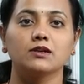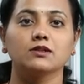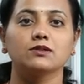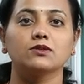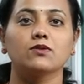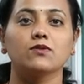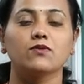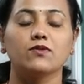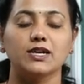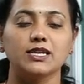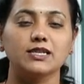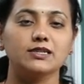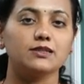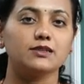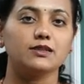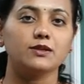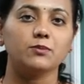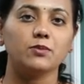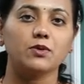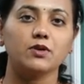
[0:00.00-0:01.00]
So why is
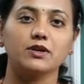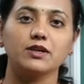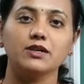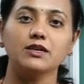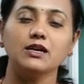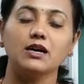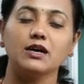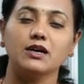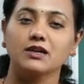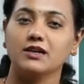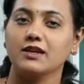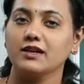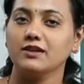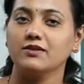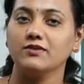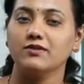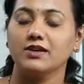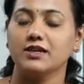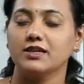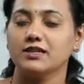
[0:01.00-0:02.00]
it important?
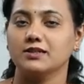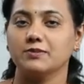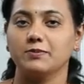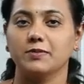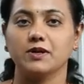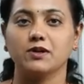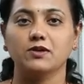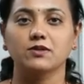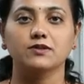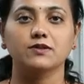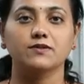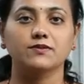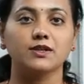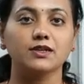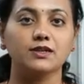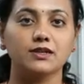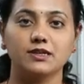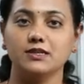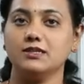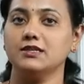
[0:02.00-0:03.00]
Again, it is because of
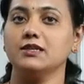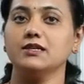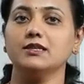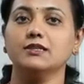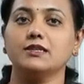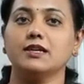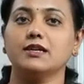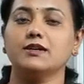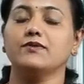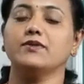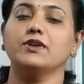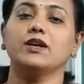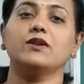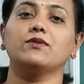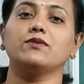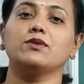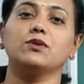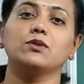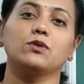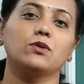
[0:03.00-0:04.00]
the disease that we
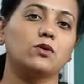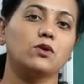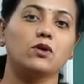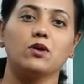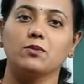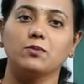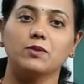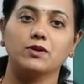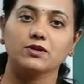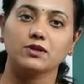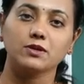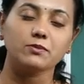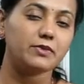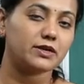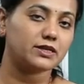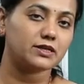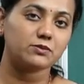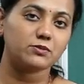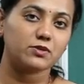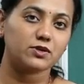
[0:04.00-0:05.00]
have to know about the
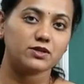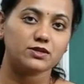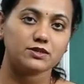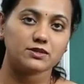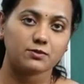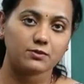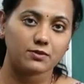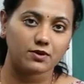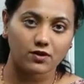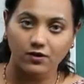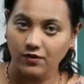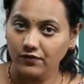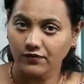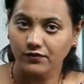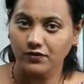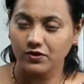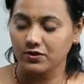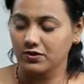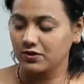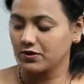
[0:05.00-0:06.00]
metabolism of
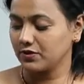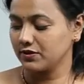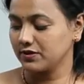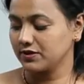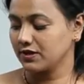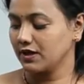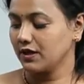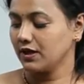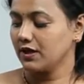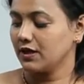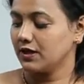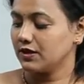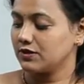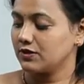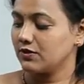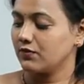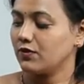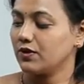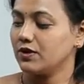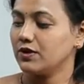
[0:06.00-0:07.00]
fructose.
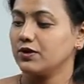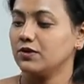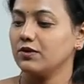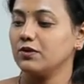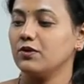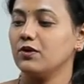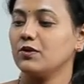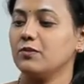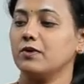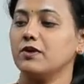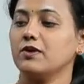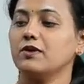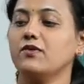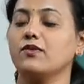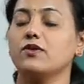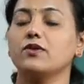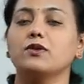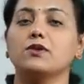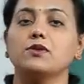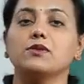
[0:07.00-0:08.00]
So what do you know about
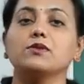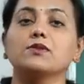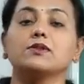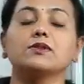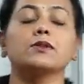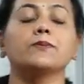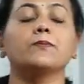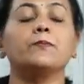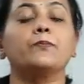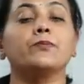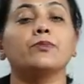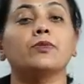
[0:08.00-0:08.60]
fructose?